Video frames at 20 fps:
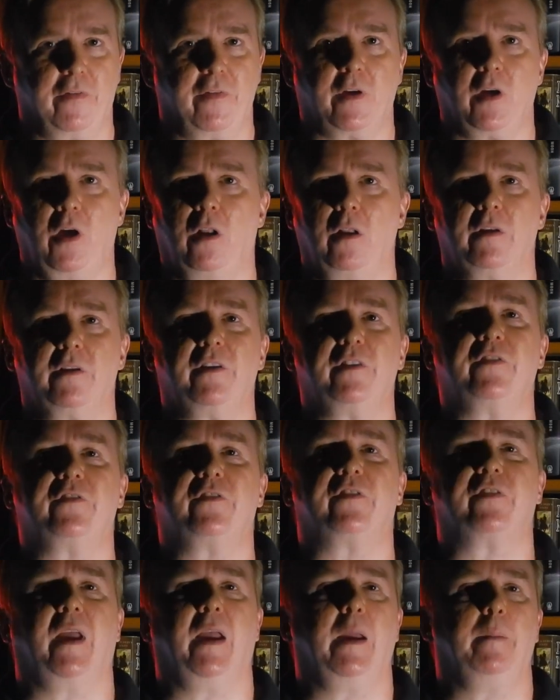the
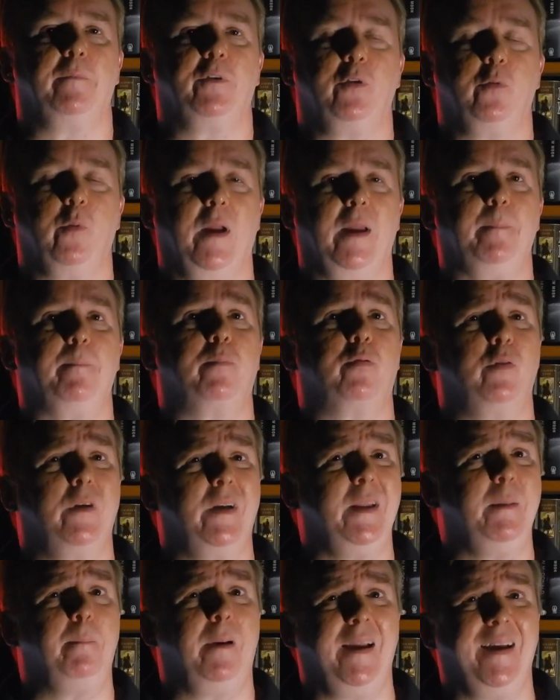colonists came to a
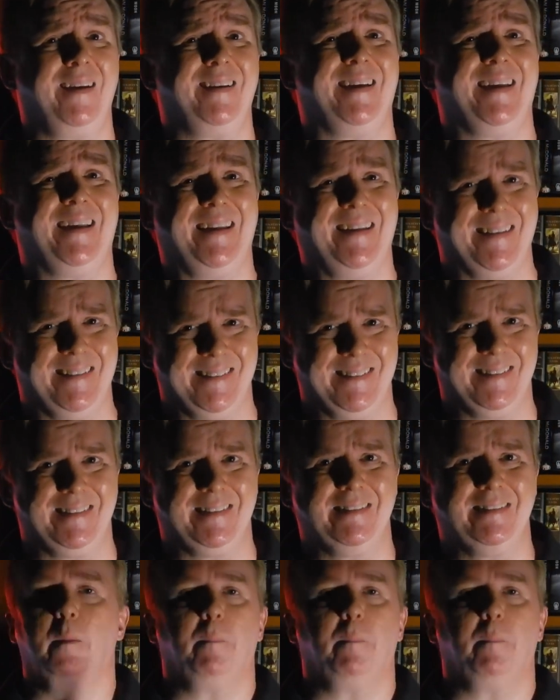pretty bad end.